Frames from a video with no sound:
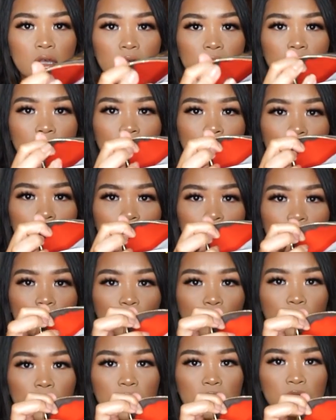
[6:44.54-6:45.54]
yeah, I have
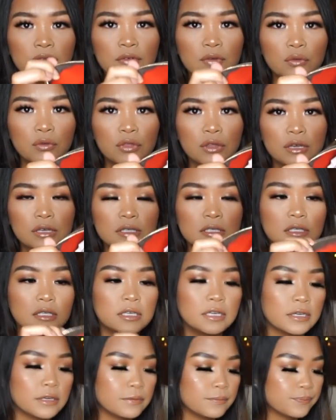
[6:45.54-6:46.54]
quite a few things in
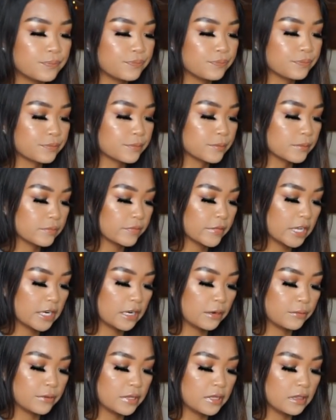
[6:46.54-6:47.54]
here, and
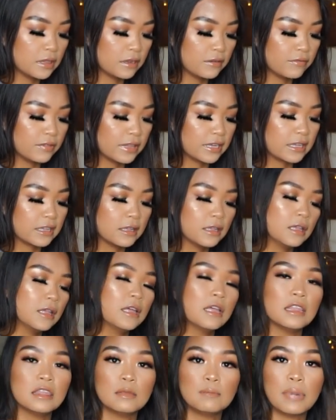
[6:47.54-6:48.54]
I really love like
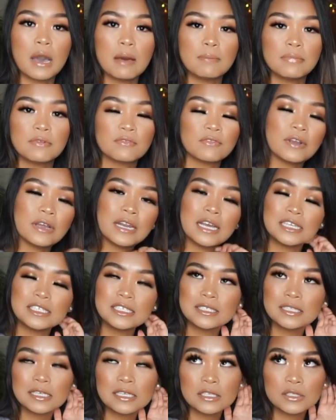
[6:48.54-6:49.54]
the pop of red. I
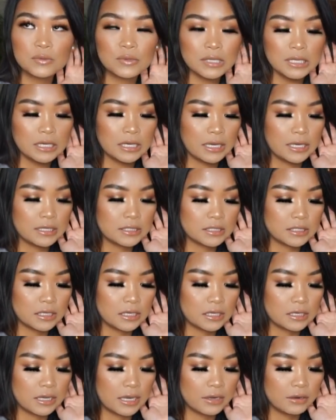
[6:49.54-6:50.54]
just think it's really nice,
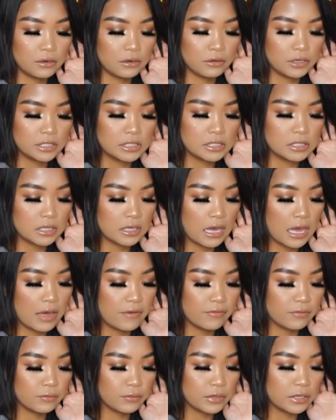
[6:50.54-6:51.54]
and I don't know, I just like
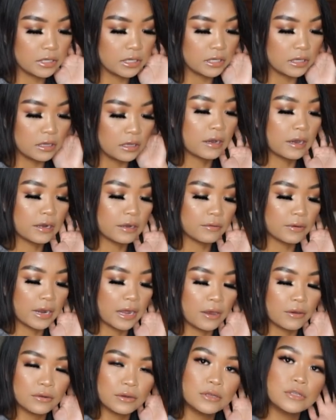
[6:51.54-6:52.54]
haven't really gone
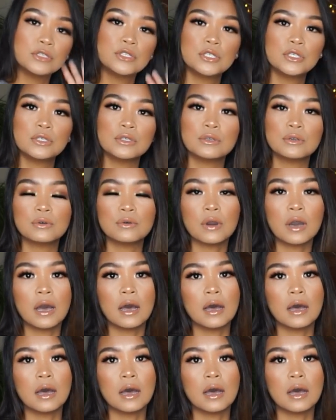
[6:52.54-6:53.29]
around to